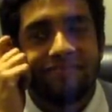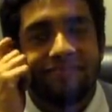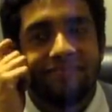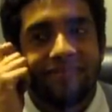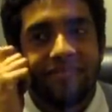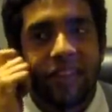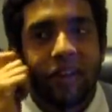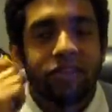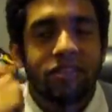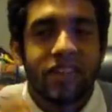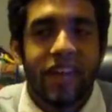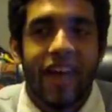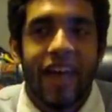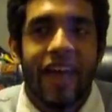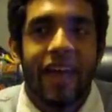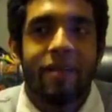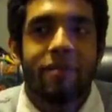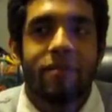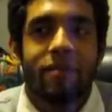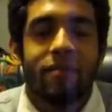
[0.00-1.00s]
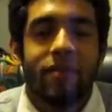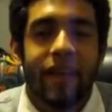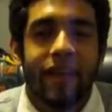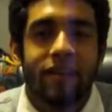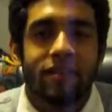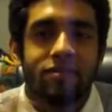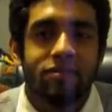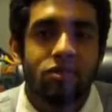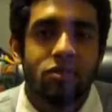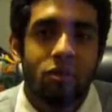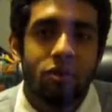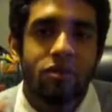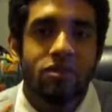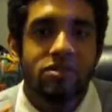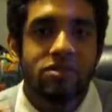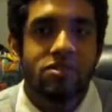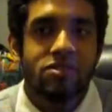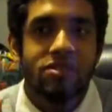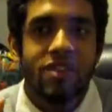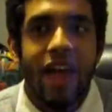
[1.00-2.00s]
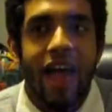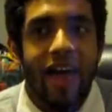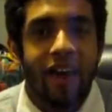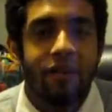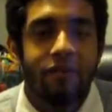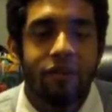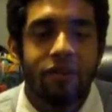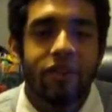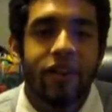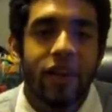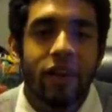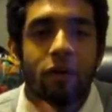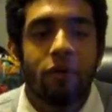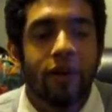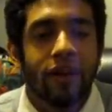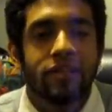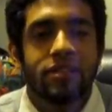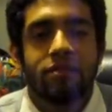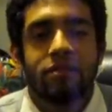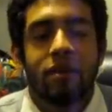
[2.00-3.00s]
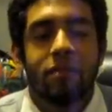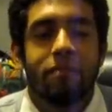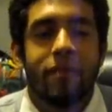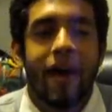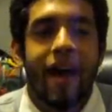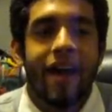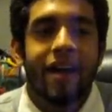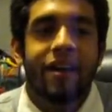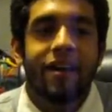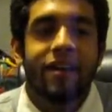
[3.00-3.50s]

your day, like towards the end of your day, you'll get something back,